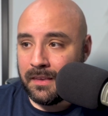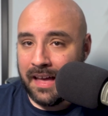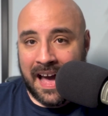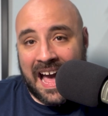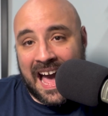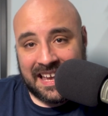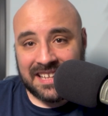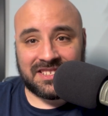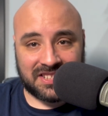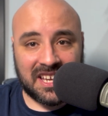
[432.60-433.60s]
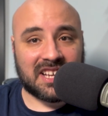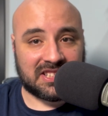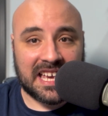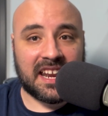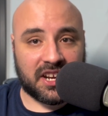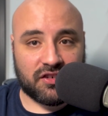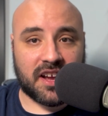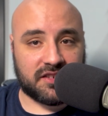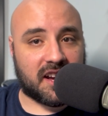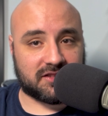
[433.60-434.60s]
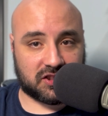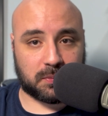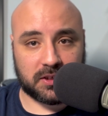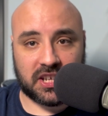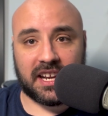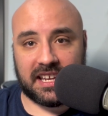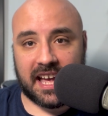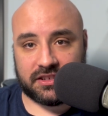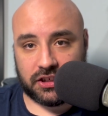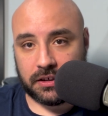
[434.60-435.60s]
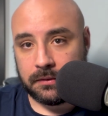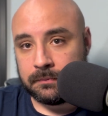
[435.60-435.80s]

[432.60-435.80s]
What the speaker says: I could see us getting Grandal as a switch hitting catcher.